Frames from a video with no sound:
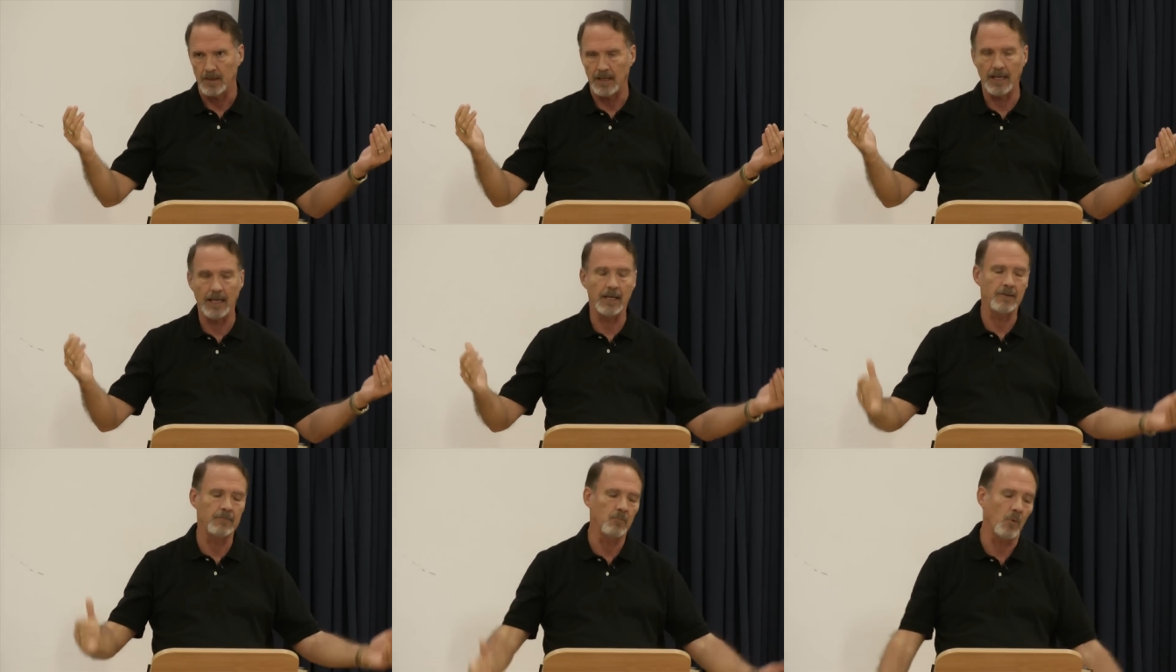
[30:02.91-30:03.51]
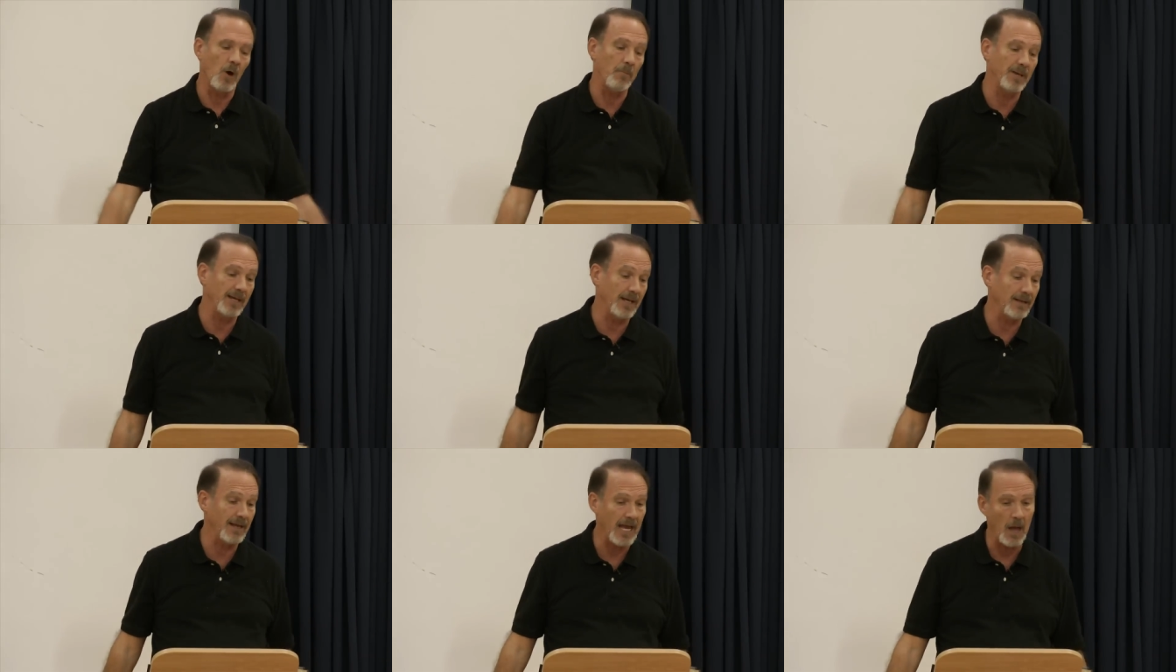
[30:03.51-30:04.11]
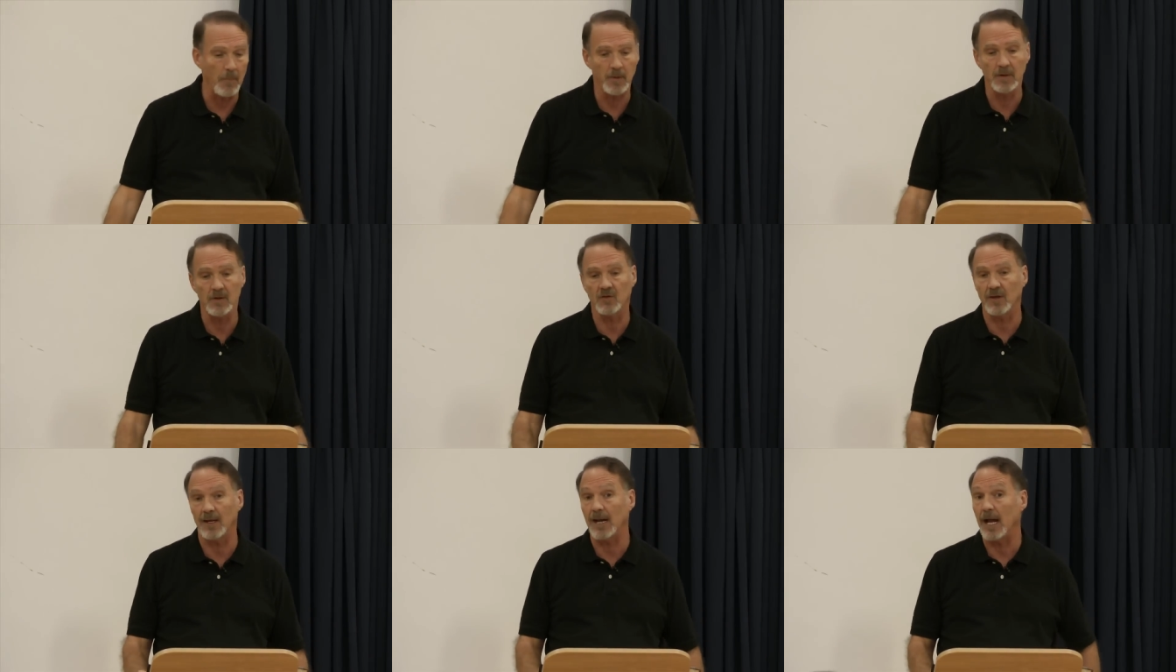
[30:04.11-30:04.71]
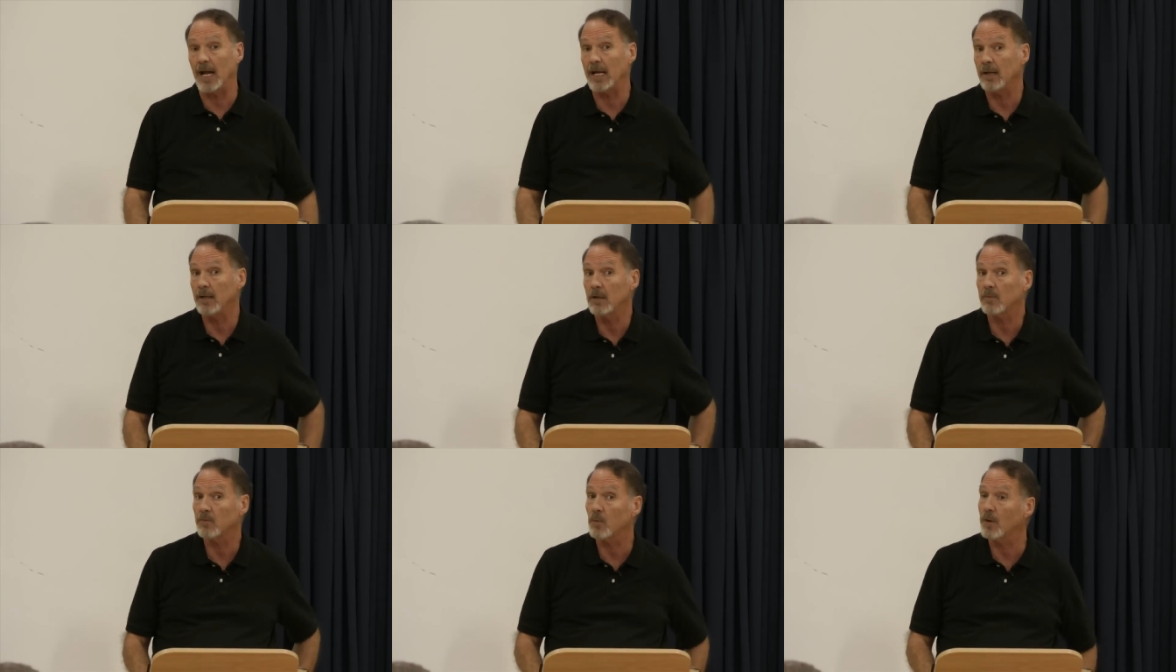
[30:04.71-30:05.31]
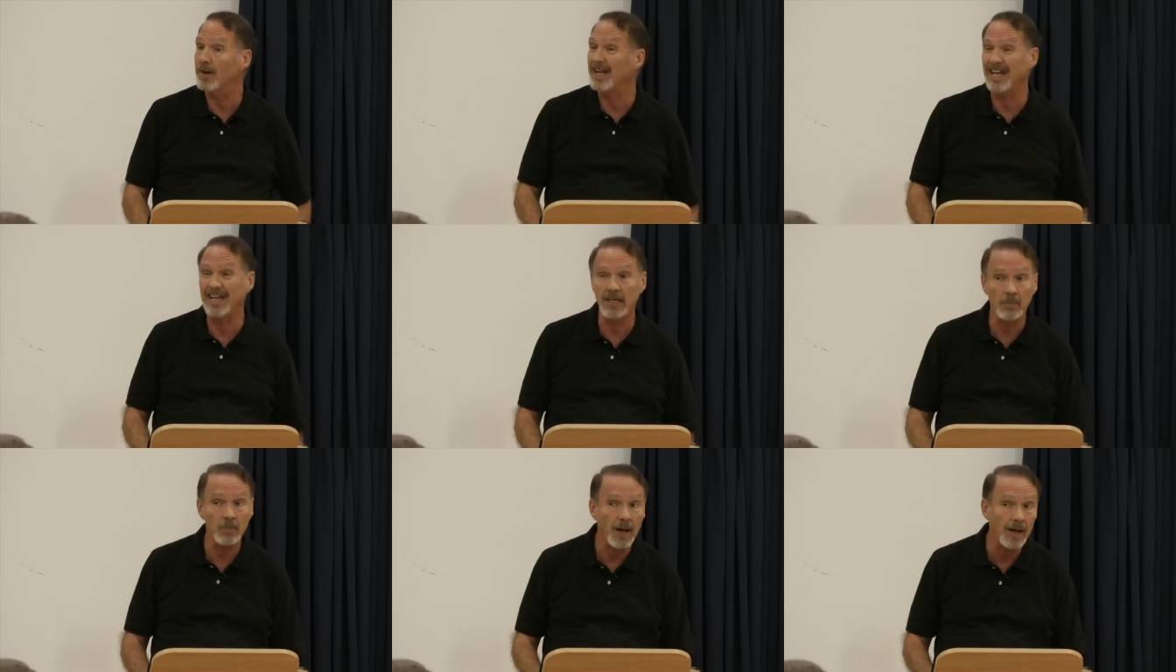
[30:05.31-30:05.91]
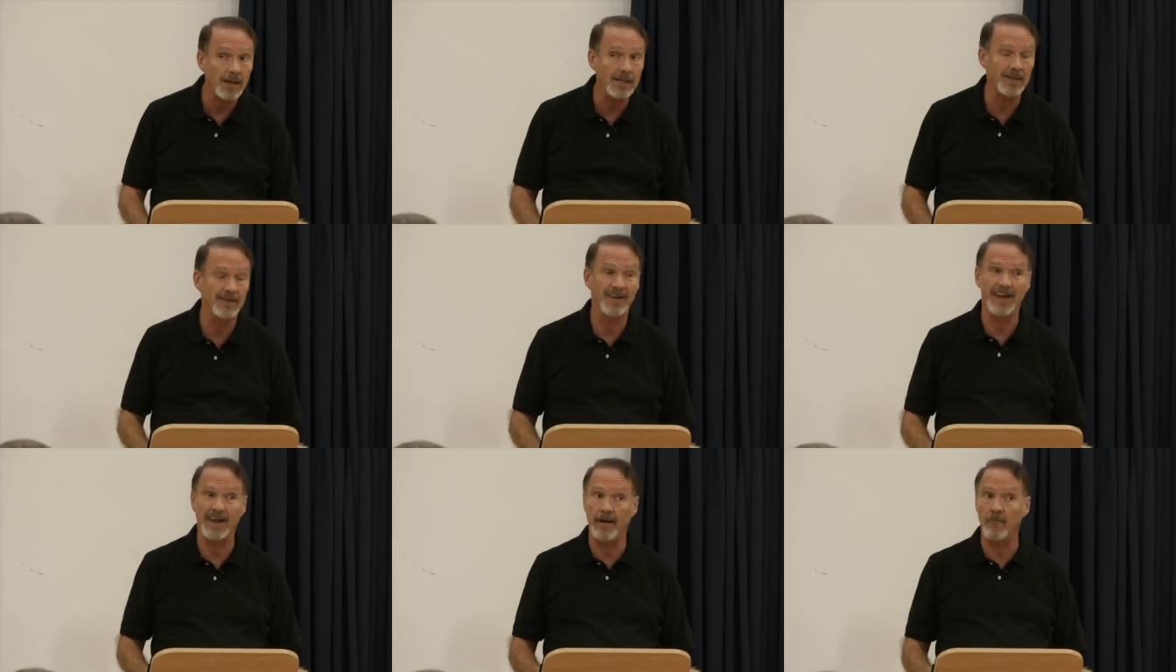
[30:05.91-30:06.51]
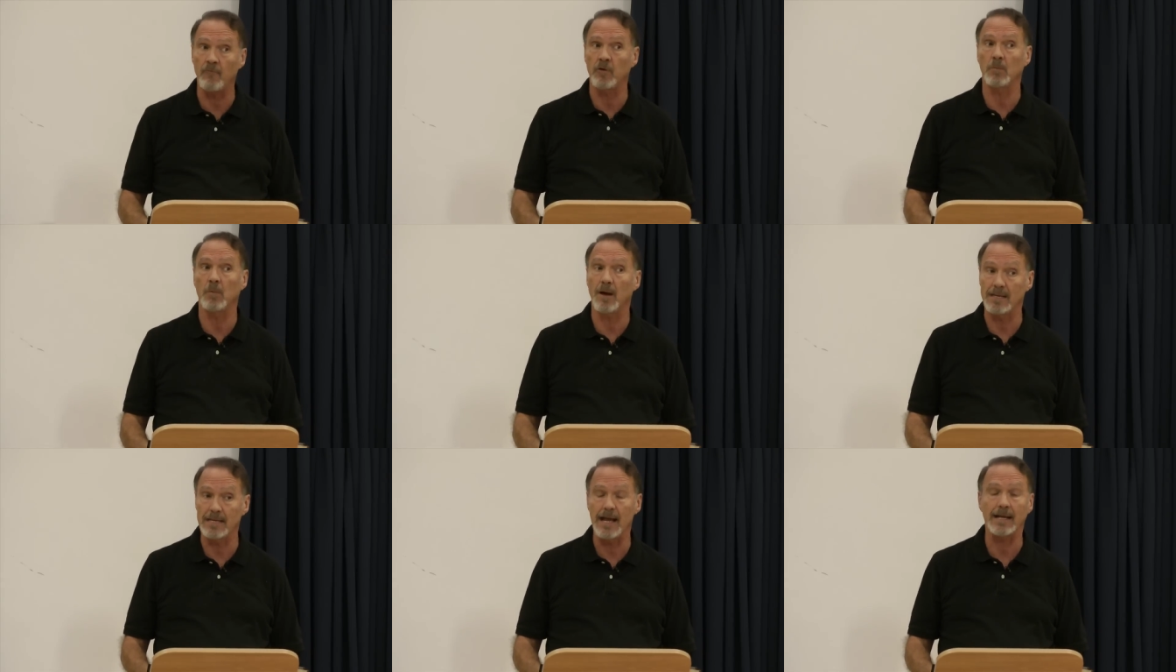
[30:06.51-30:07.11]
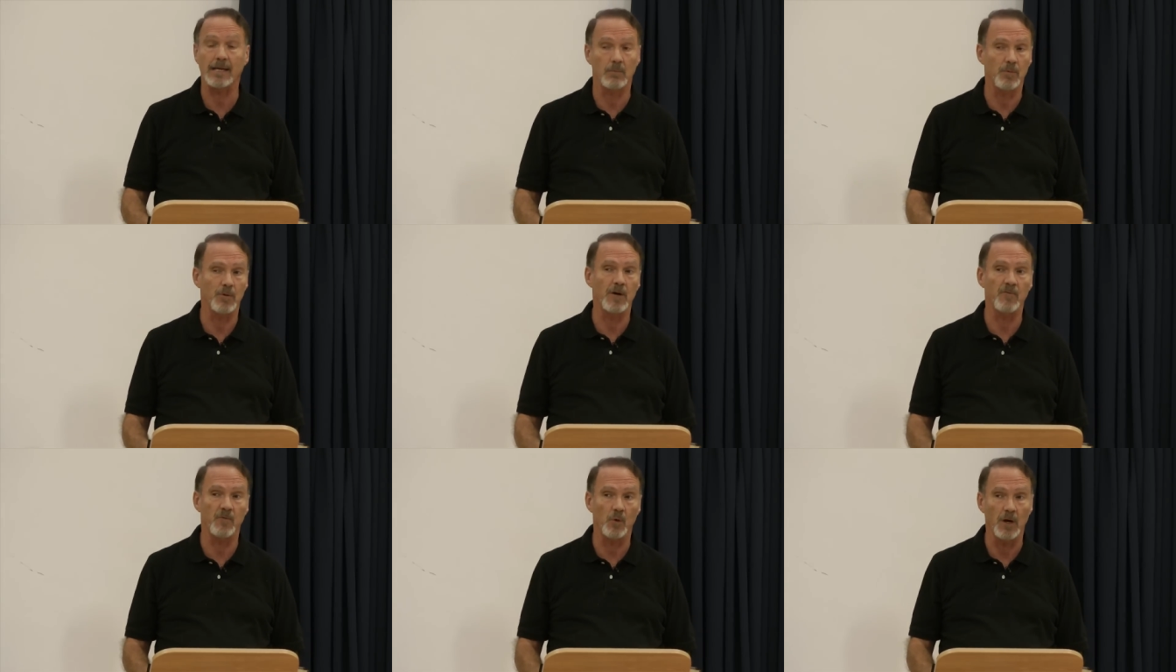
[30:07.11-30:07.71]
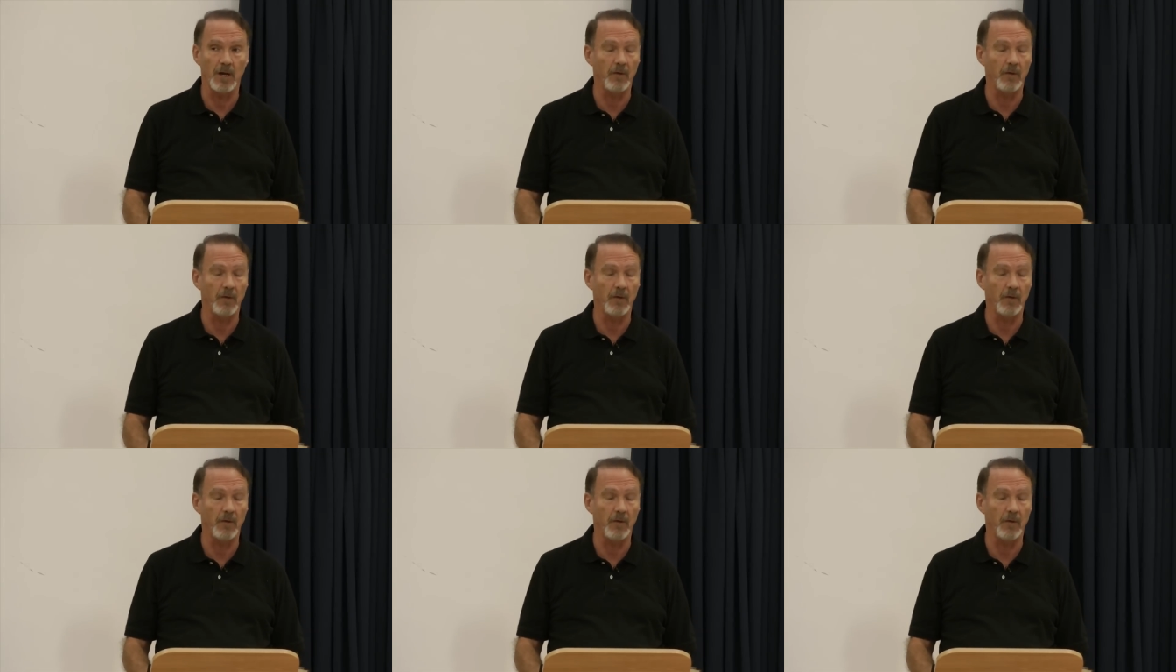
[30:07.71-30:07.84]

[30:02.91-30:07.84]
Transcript: And what began to happen is that I looked for anybody and everybody I could pray for.